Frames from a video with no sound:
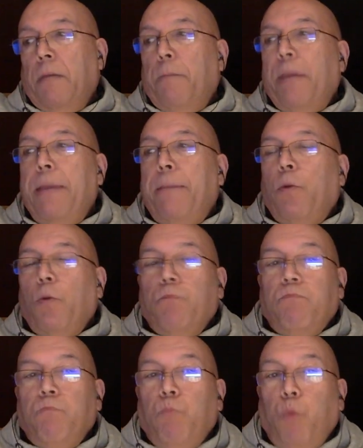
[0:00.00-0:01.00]
People
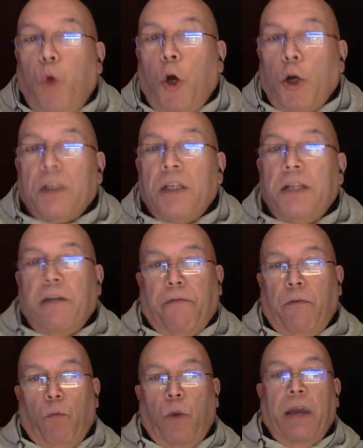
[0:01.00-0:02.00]
worked in a
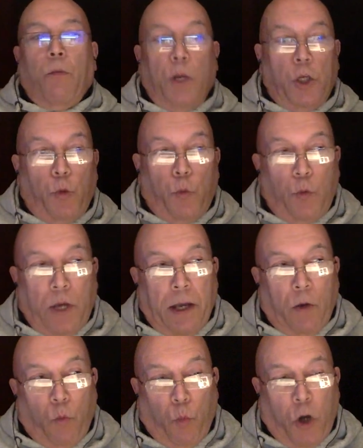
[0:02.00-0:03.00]
different way when you
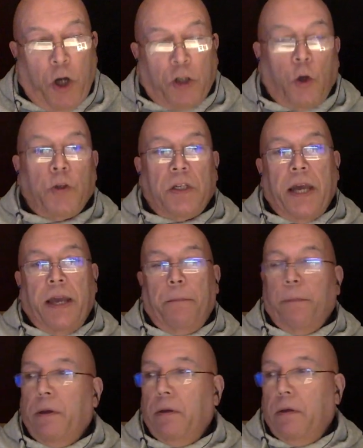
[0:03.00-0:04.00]
worked on tape.